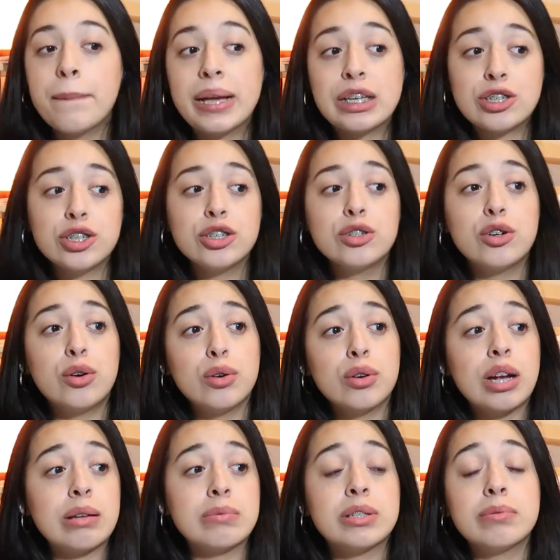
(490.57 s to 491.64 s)
Make sure you go
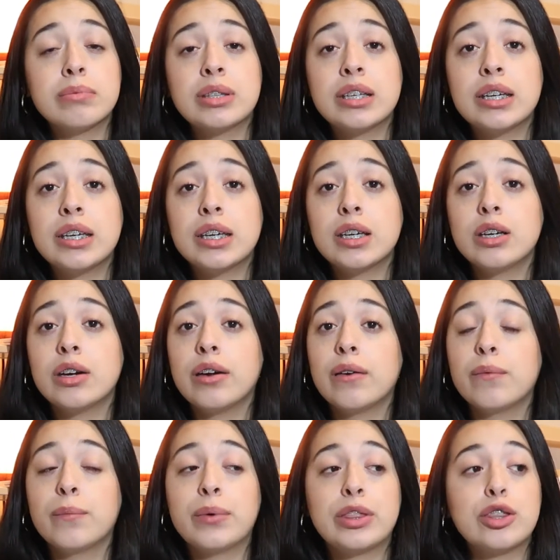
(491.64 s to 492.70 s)
grab something
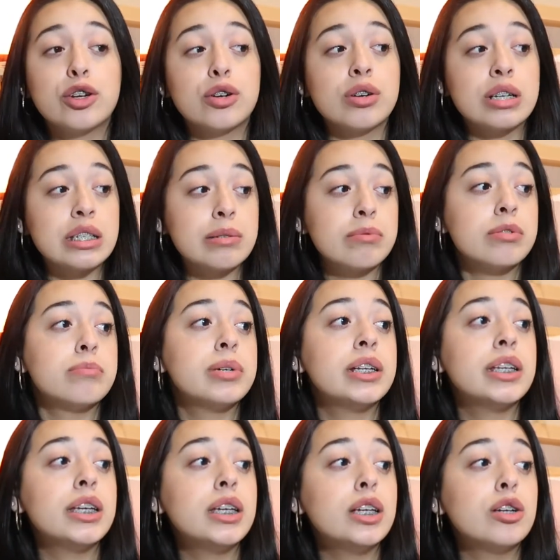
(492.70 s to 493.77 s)
with your Christmas
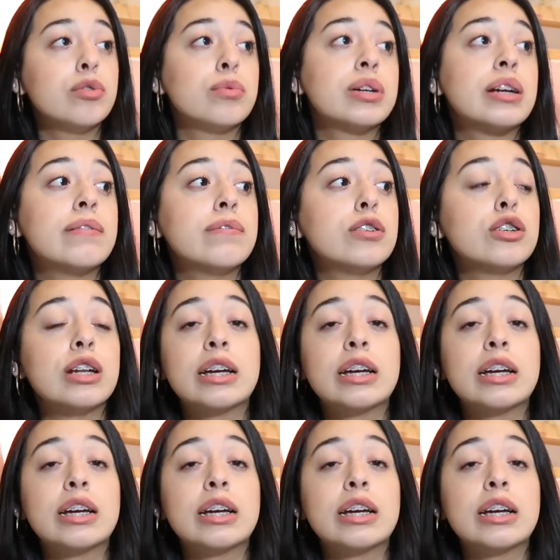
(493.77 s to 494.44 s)
money or whatever.